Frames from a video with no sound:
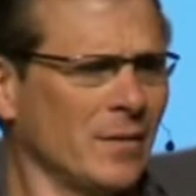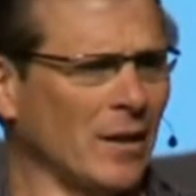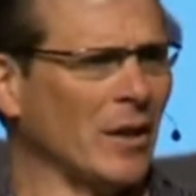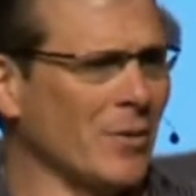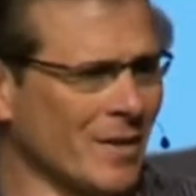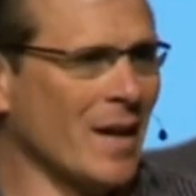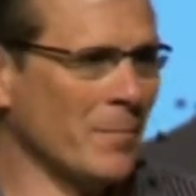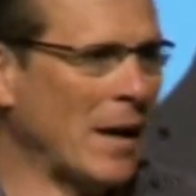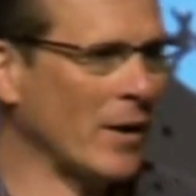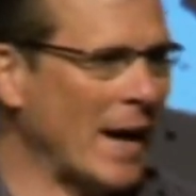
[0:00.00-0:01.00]
I thought it was on
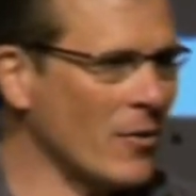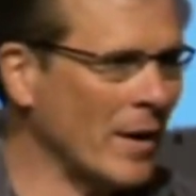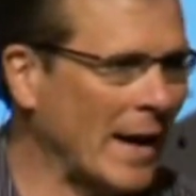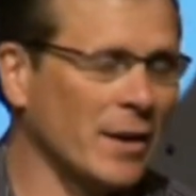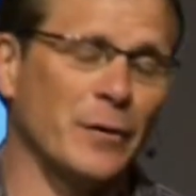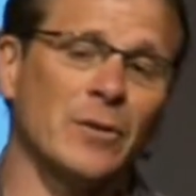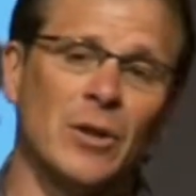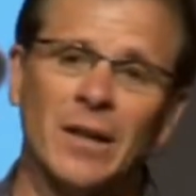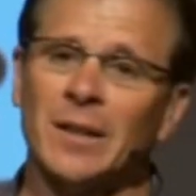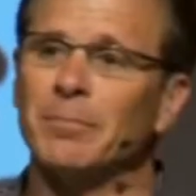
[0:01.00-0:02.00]
Mount Ararat. If you
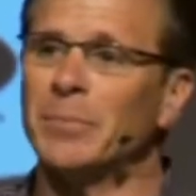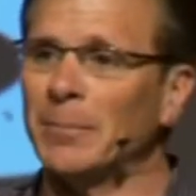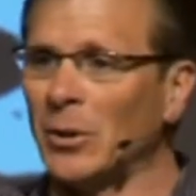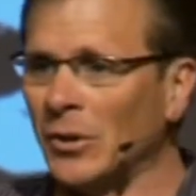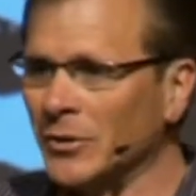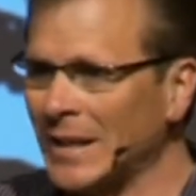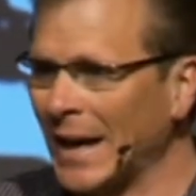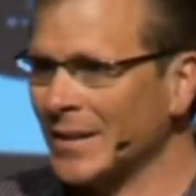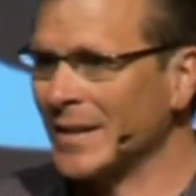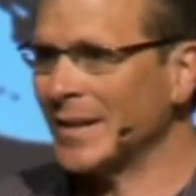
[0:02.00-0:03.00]
look at the biblical
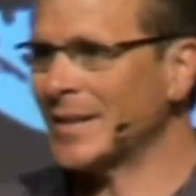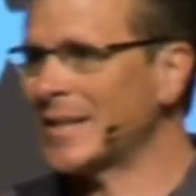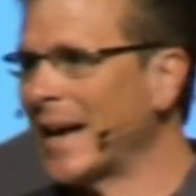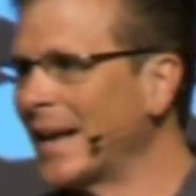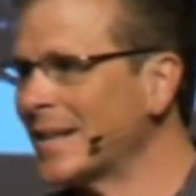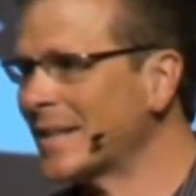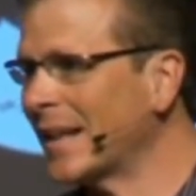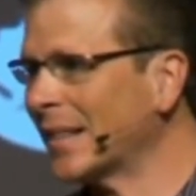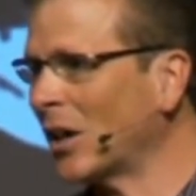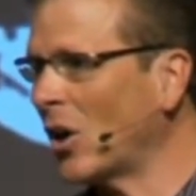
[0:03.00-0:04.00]
text, it says
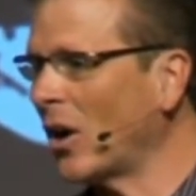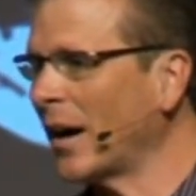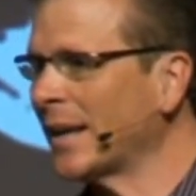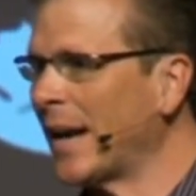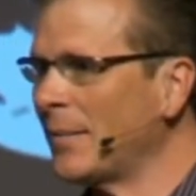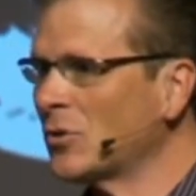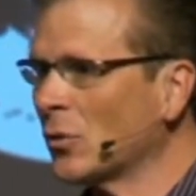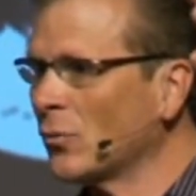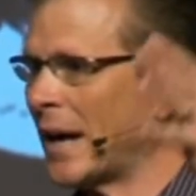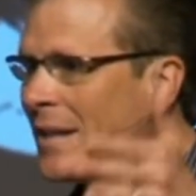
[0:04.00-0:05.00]
that the ark came to
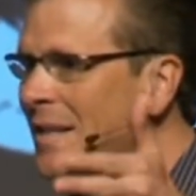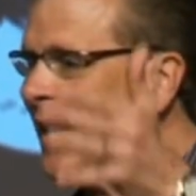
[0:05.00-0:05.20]
rest